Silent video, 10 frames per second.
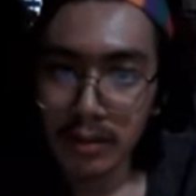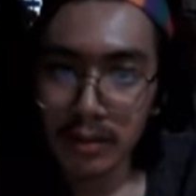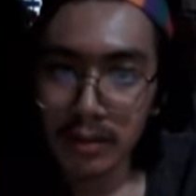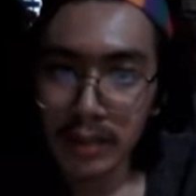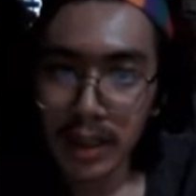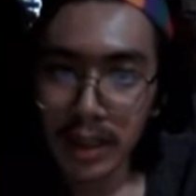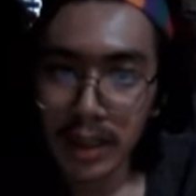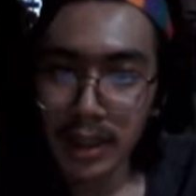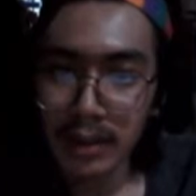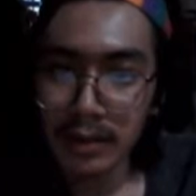we will
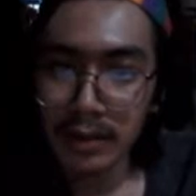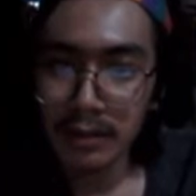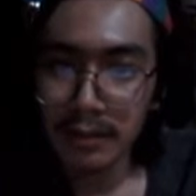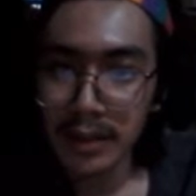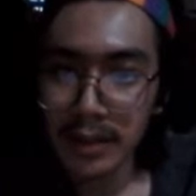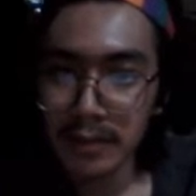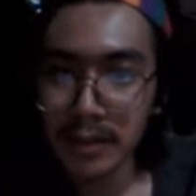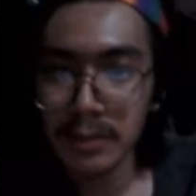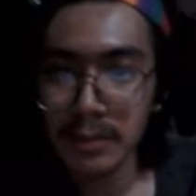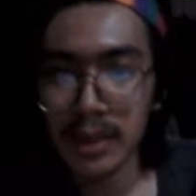have 5
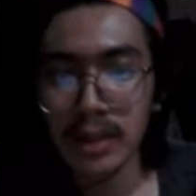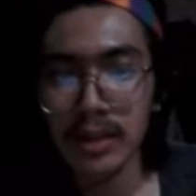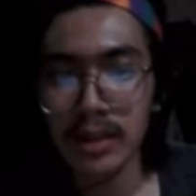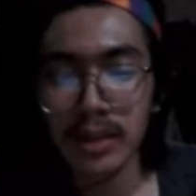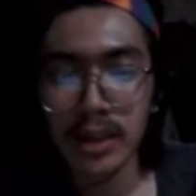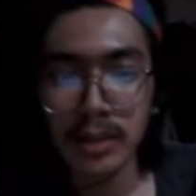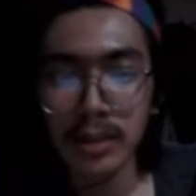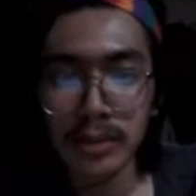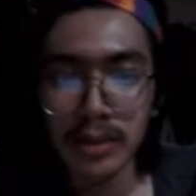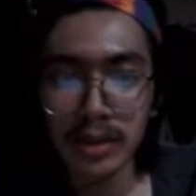different
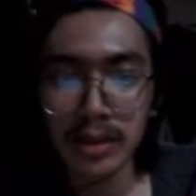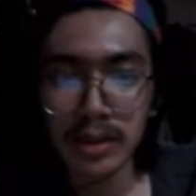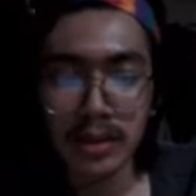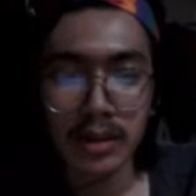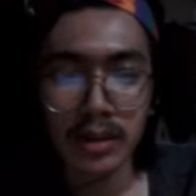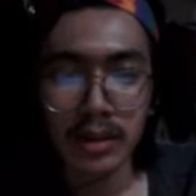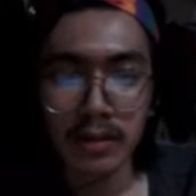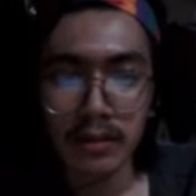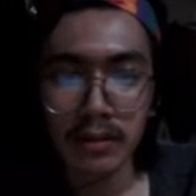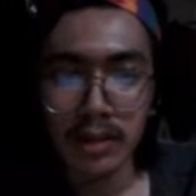inputs
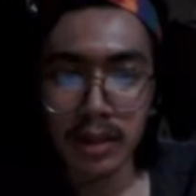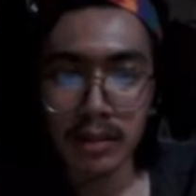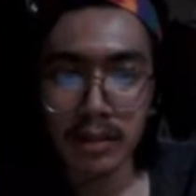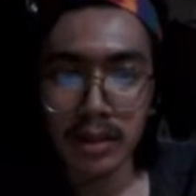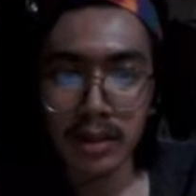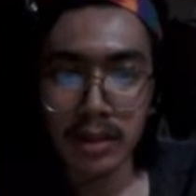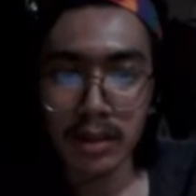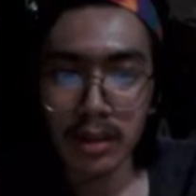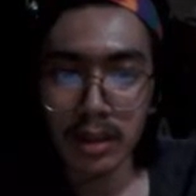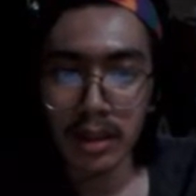for our
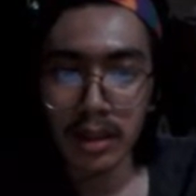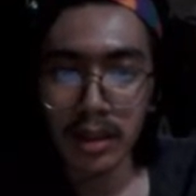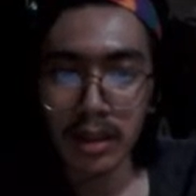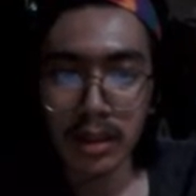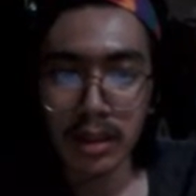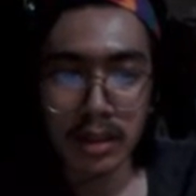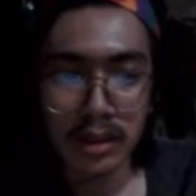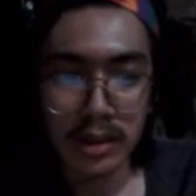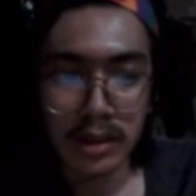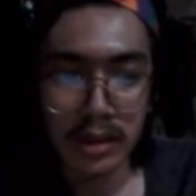
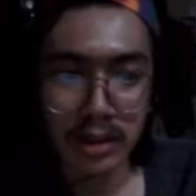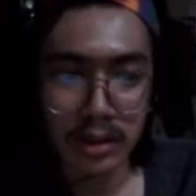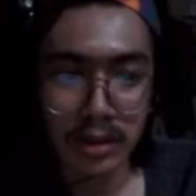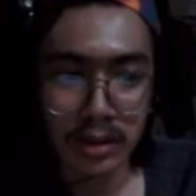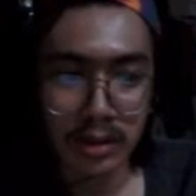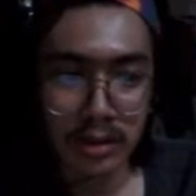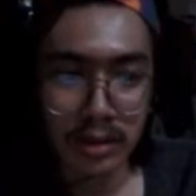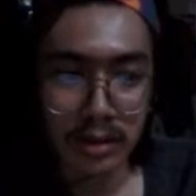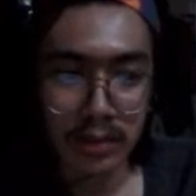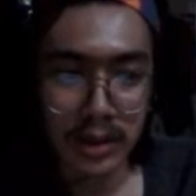circuit.
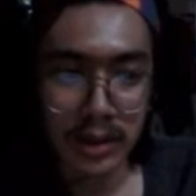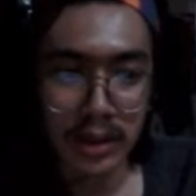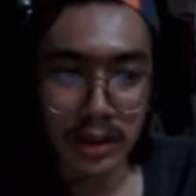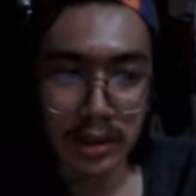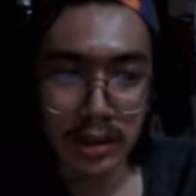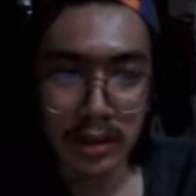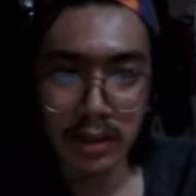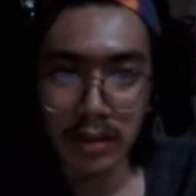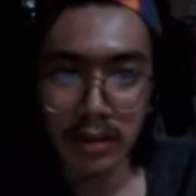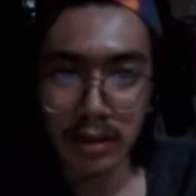So basic sum.